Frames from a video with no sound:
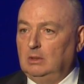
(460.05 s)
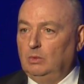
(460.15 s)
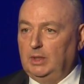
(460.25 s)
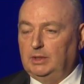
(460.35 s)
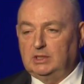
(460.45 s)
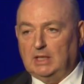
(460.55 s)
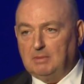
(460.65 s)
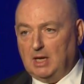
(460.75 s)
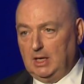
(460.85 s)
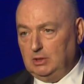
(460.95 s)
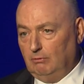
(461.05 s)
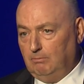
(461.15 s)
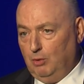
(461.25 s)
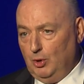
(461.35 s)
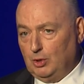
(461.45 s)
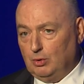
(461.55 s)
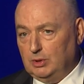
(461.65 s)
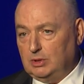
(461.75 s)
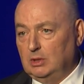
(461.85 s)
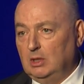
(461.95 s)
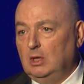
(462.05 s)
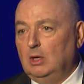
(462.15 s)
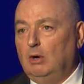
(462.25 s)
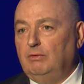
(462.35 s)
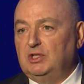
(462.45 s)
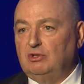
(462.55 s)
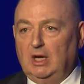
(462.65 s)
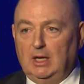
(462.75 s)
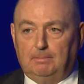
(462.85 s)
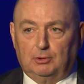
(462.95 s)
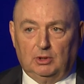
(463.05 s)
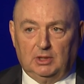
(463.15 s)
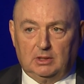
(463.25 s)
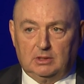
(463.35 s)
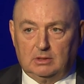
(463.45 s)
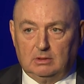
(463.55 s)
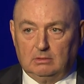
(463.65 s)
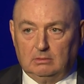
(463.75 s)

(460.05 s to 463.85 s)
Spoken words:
with some kind of boycotts of Israeli products.